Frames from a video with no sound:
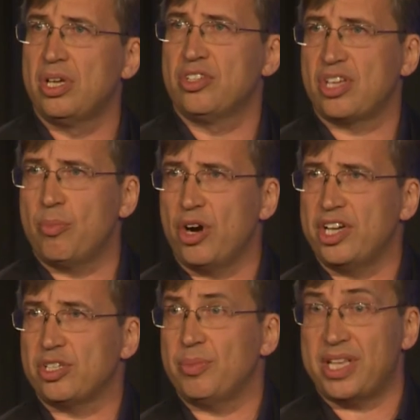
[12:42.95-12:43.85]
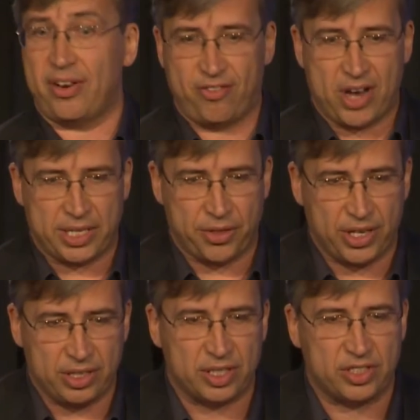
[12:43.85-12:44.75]
summarize them, and then find the
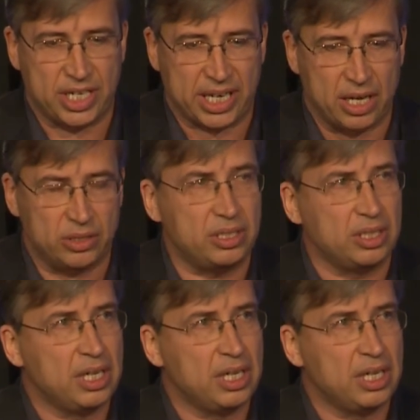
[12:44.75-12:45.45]
things that stick out.